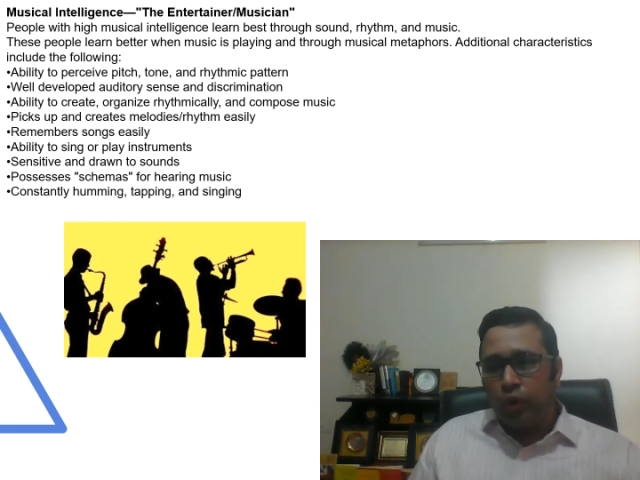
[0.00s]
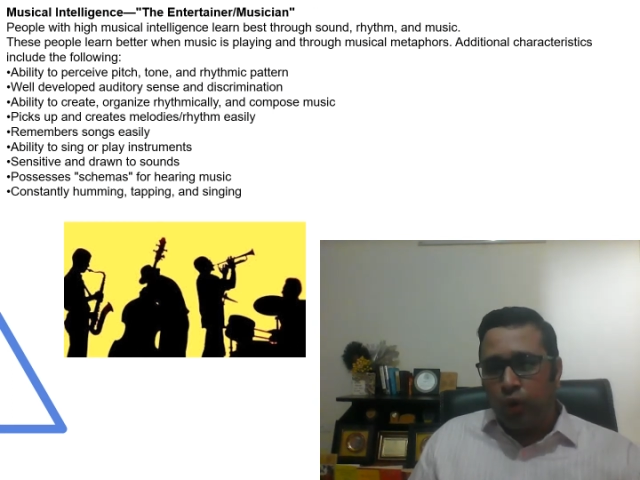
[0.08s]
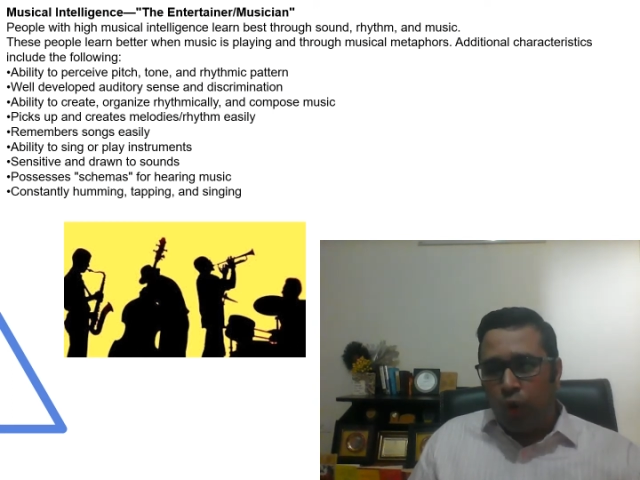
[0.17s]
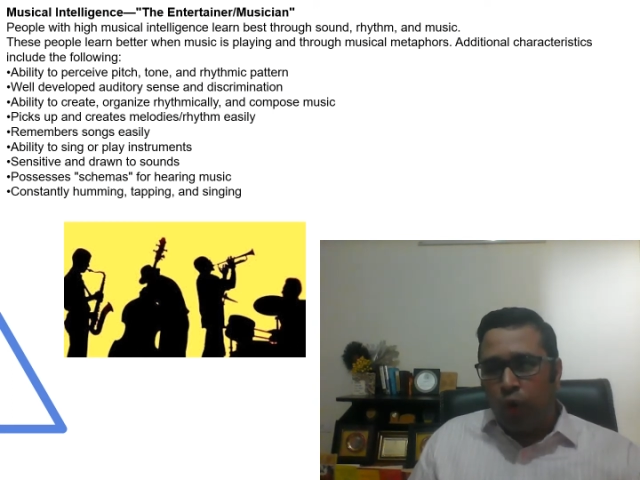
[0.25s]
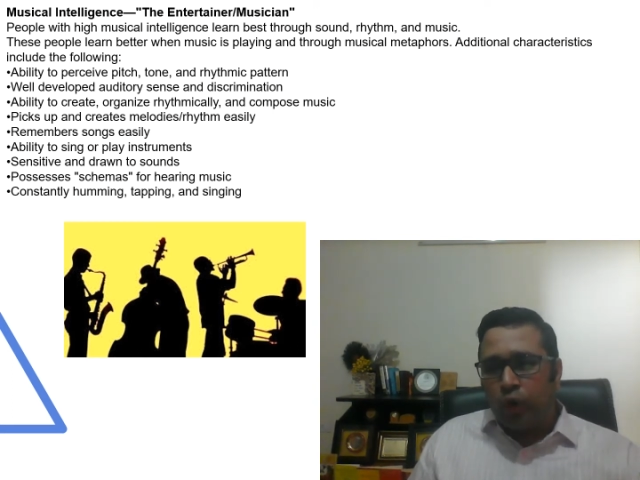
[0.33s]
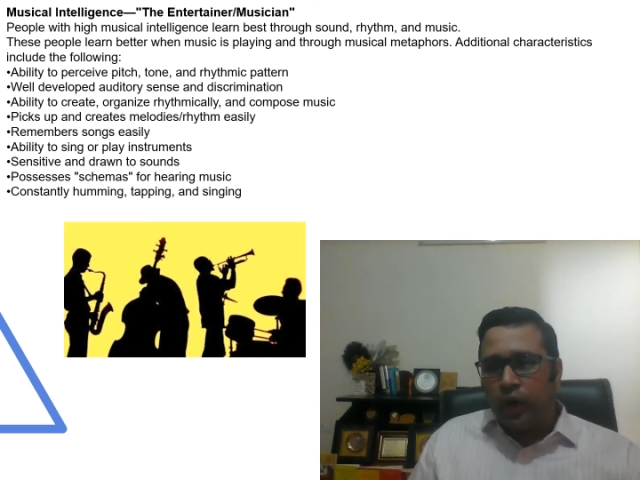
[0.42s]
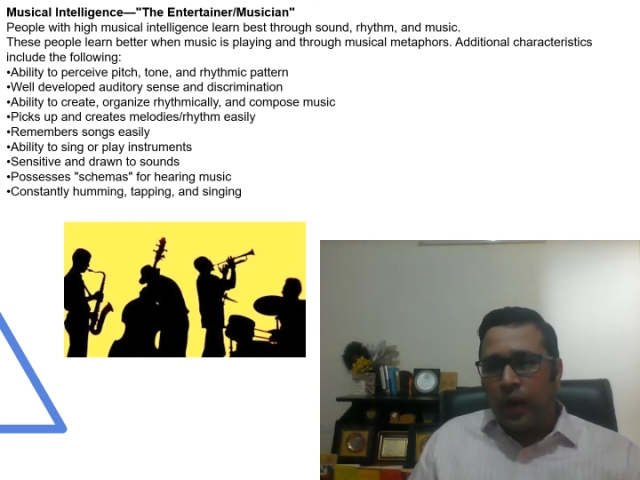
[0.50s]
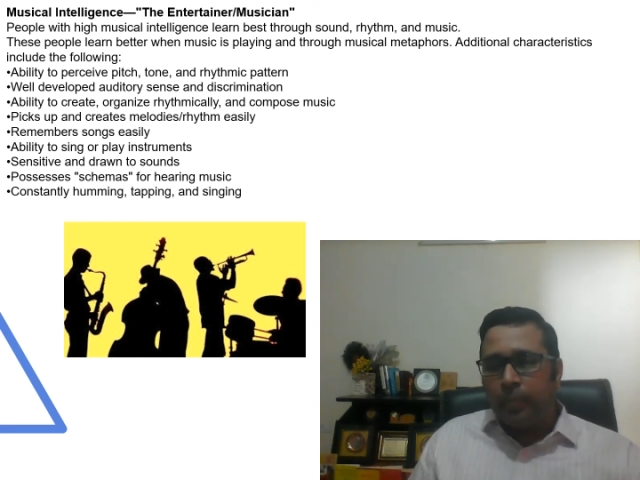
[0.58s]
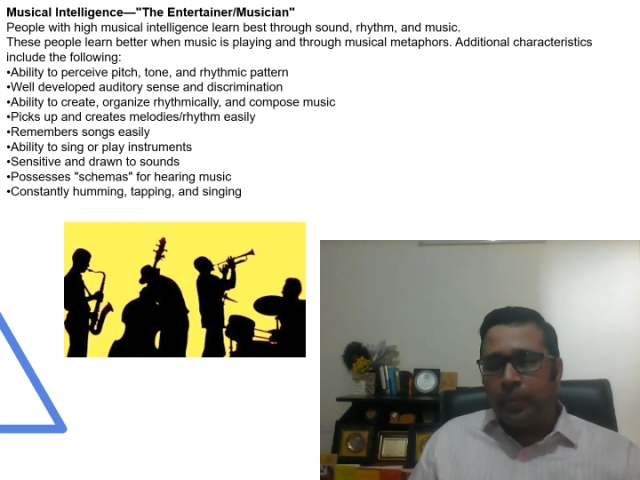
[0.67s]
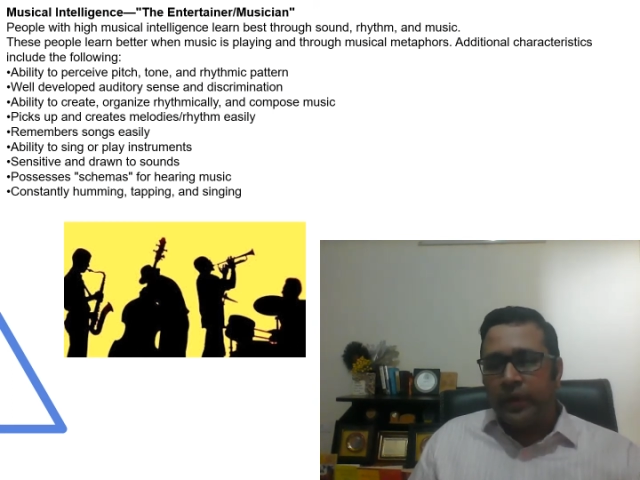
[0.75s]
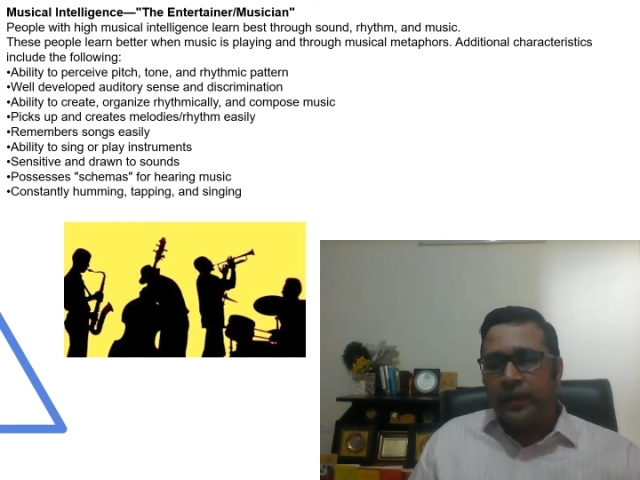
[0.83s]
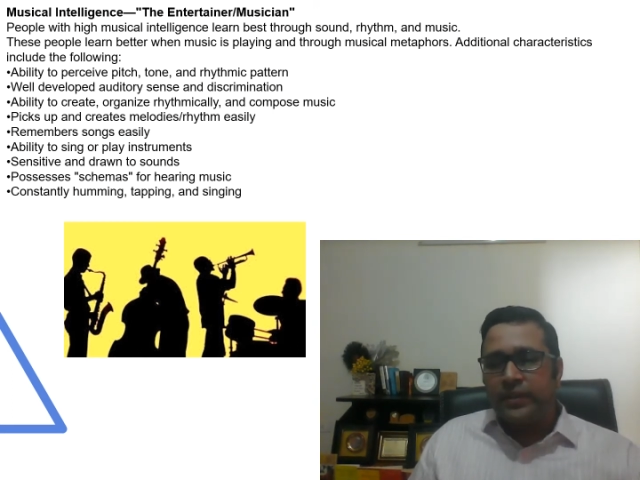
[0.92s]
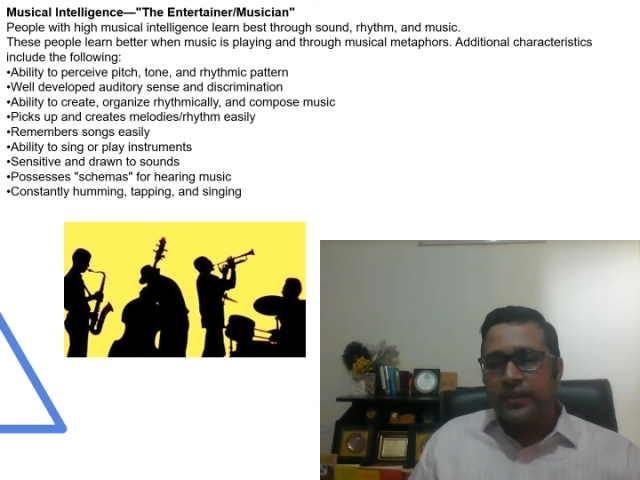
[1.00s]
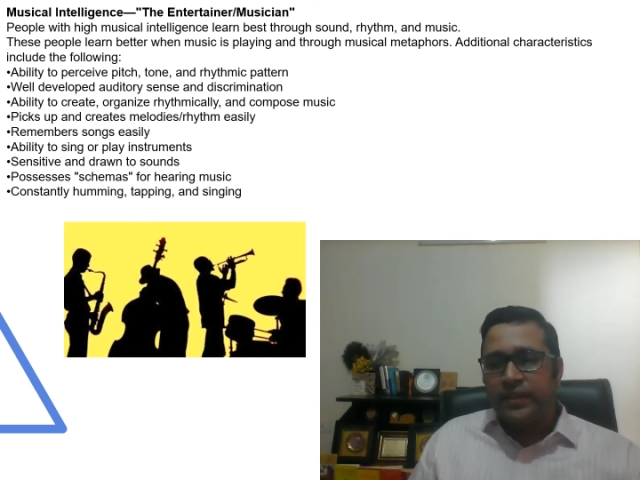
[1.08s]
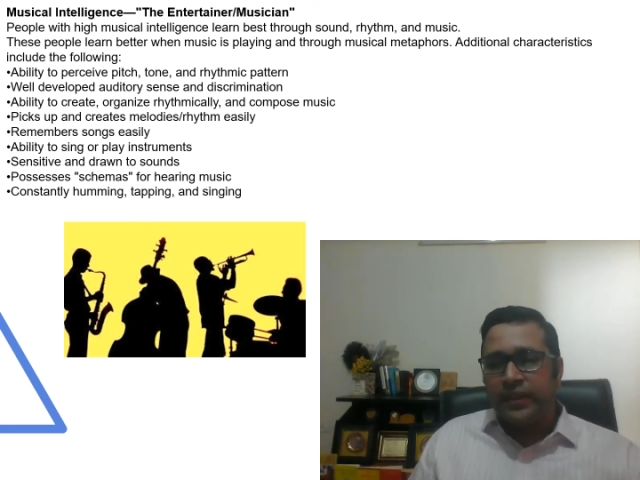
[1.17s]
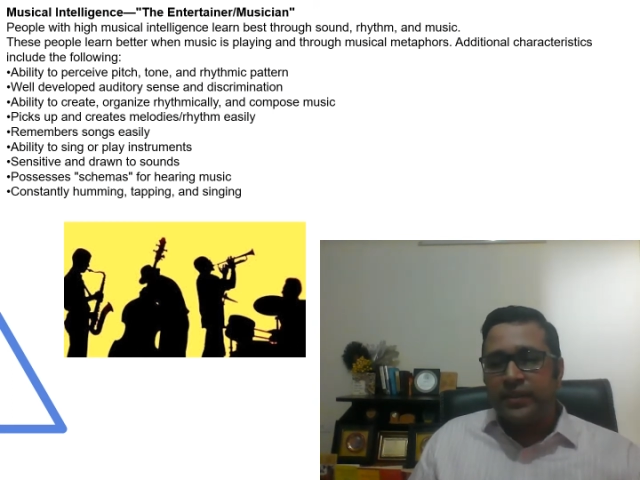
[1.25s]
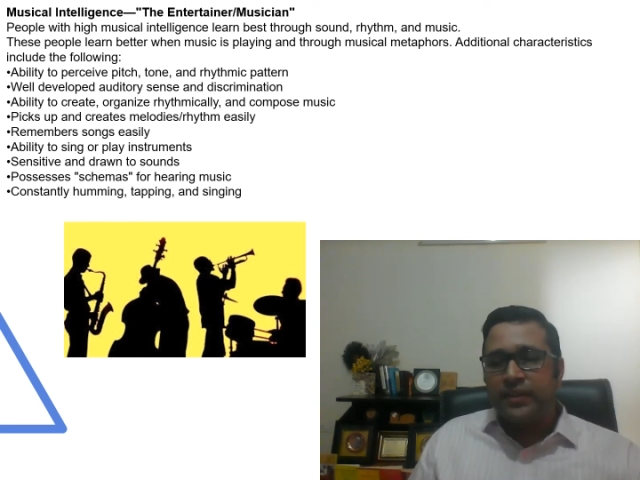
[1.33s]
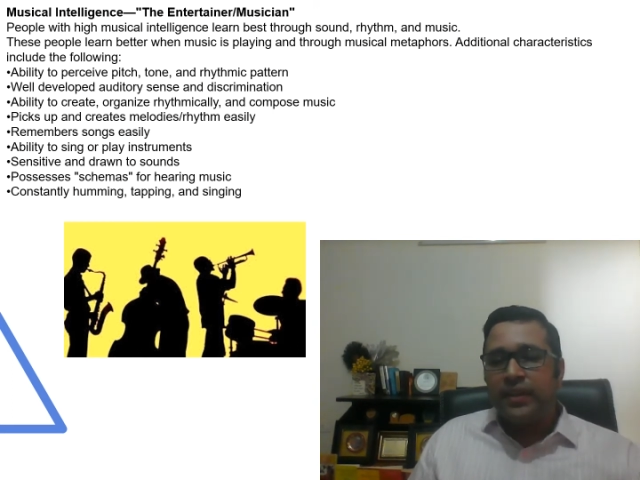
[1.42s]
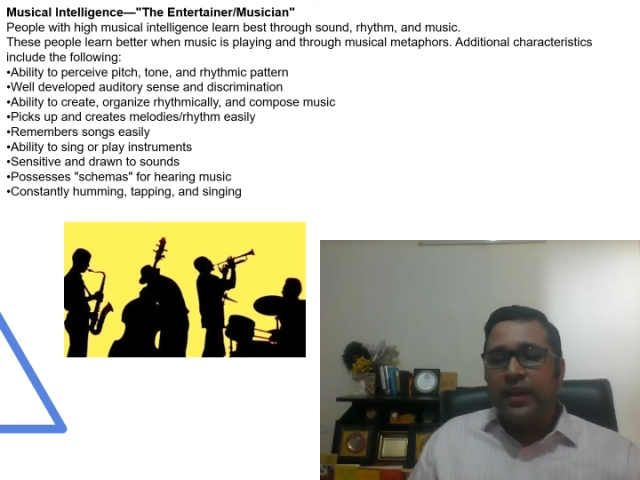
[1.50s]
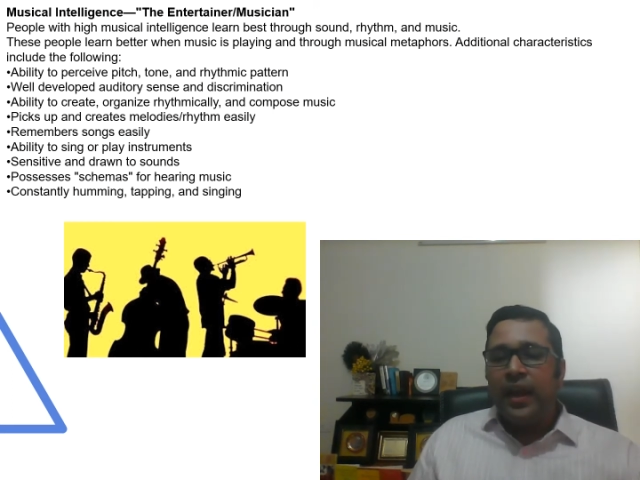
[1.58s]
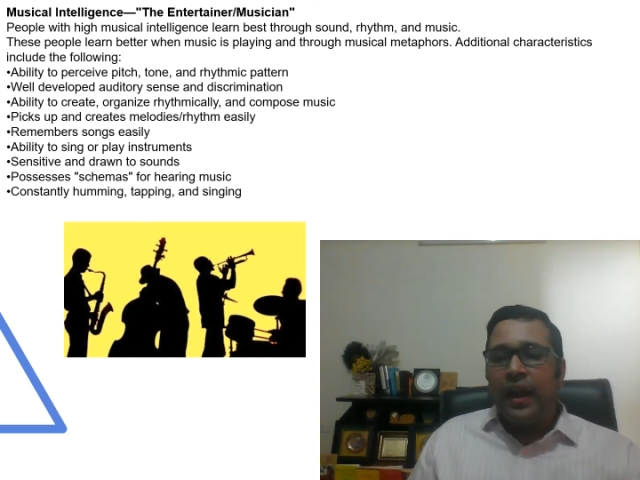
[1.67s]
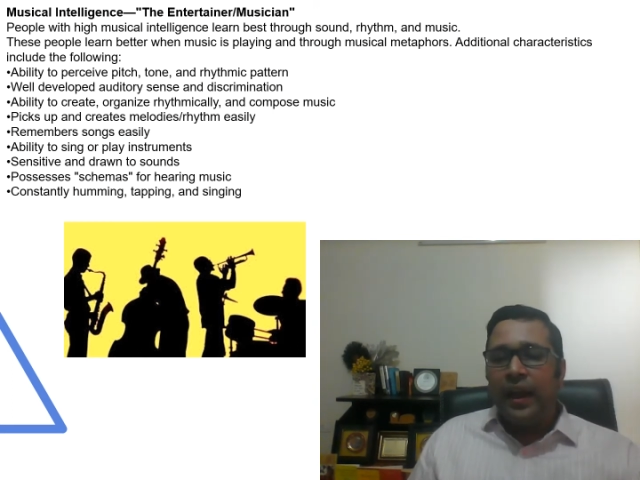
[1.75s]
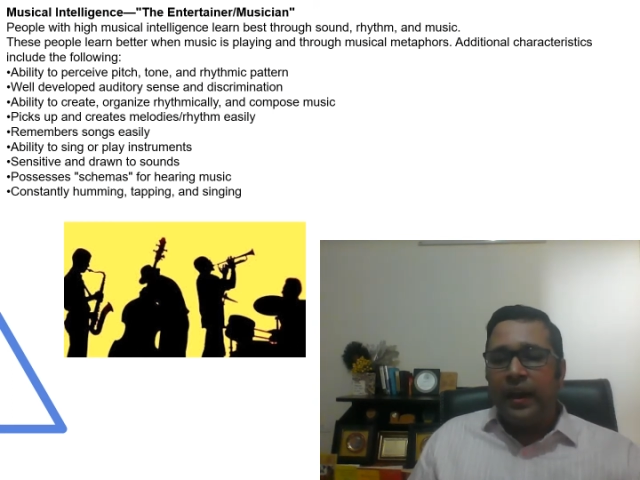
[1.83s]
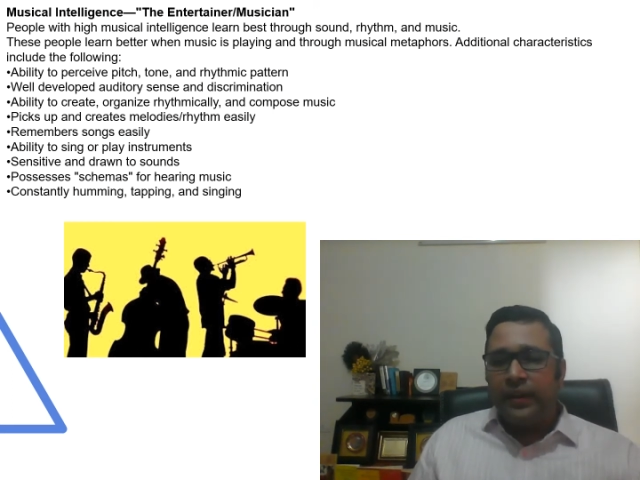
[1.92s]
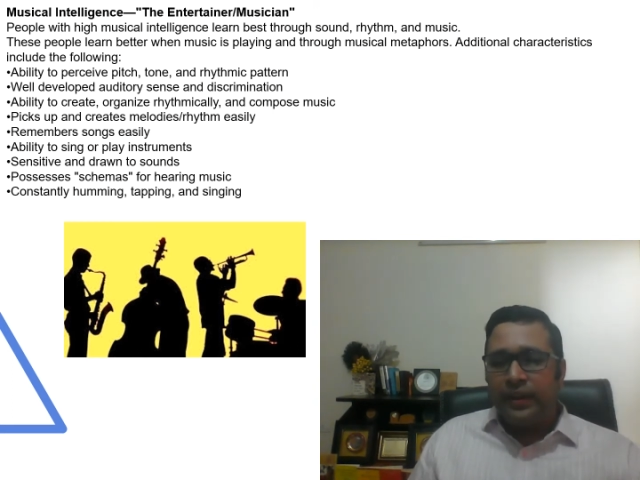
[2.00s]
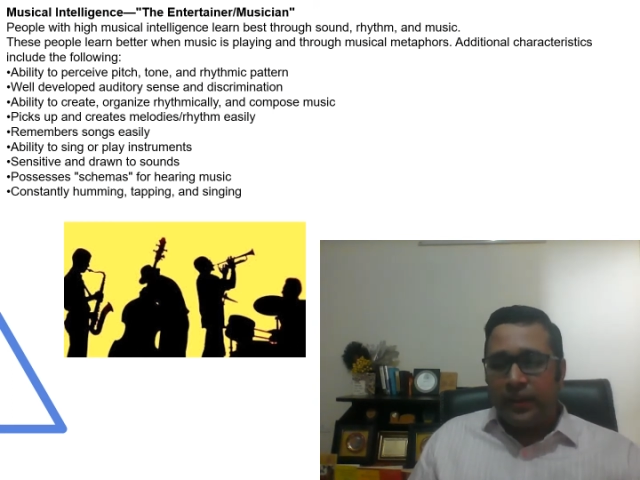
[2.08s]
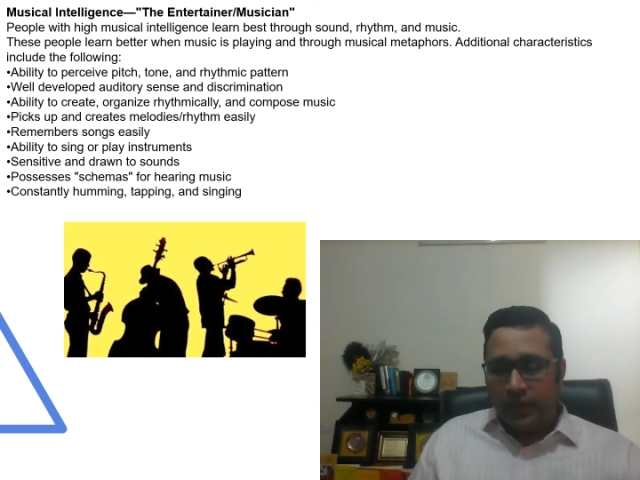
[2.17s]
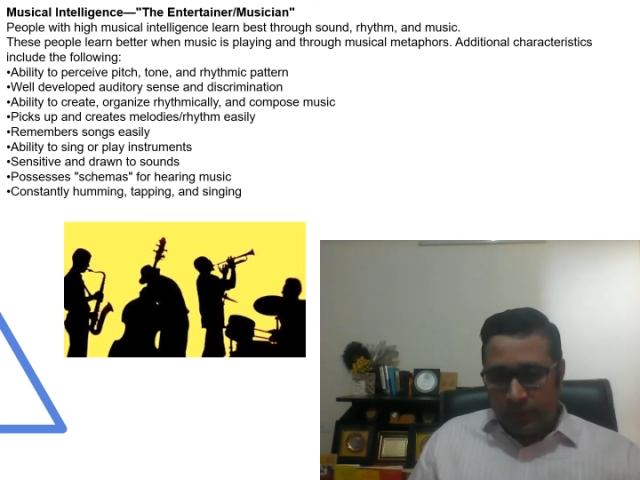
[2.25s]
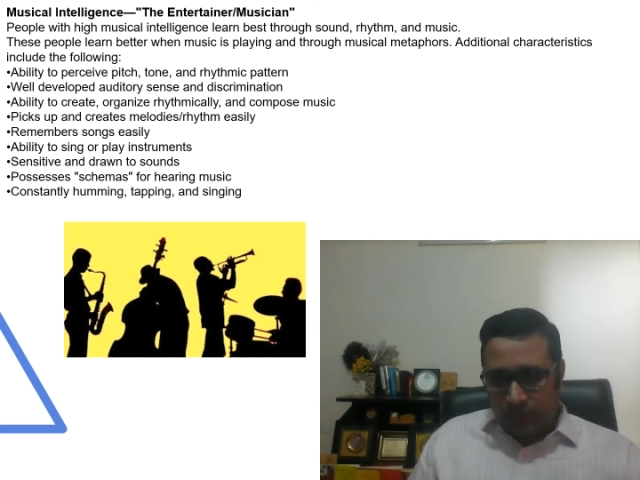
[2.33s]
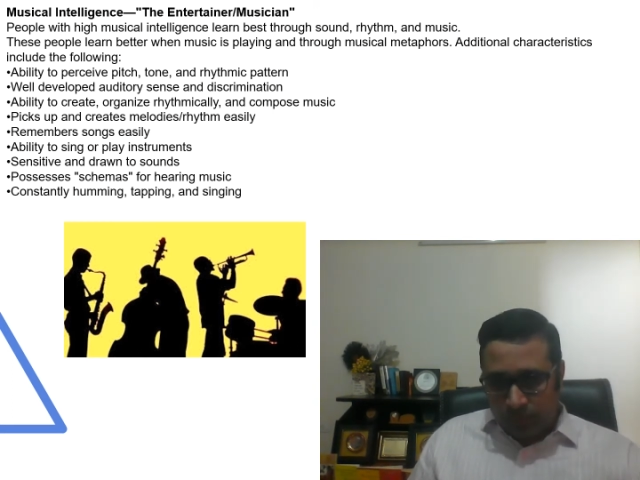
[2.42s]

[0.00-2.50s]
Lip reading: core competencies and